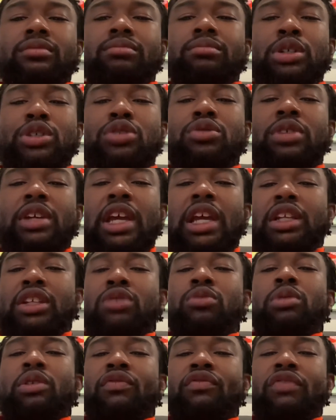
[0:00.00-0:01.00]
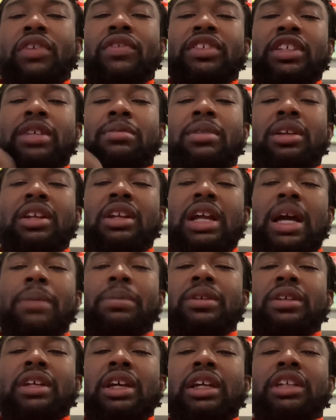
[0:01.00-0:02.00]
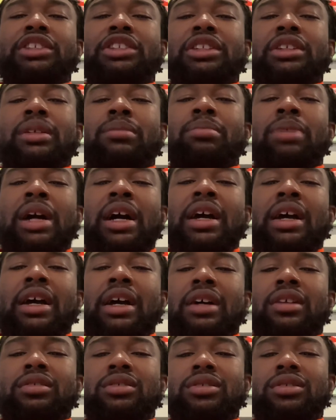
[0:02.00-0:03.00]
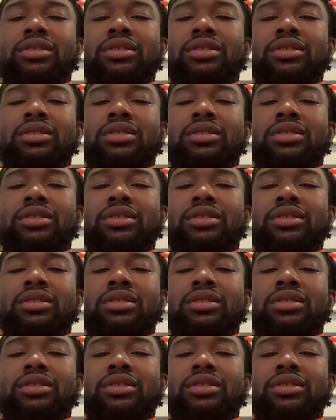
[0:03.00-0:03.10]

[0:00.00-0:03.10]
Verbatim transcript: but you can't do a fifteen minute application to buy a house.